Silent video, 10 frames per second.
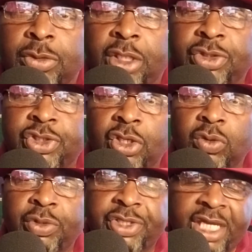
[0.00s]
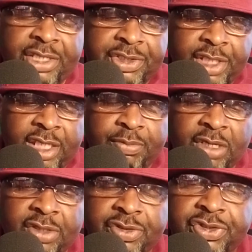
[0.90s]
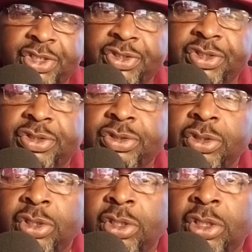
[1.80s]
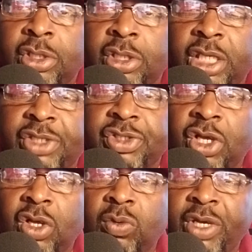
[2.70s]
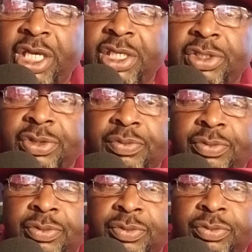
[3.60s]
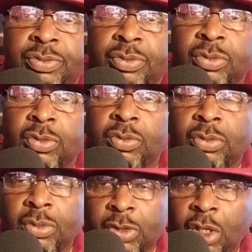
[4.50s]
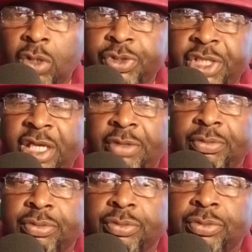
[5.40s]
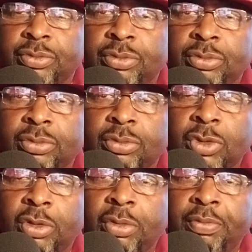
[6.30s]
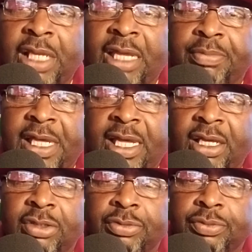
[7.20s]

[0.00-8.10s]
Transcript: And so with that said, brothers and sisters, as always, Hotep, Black Power.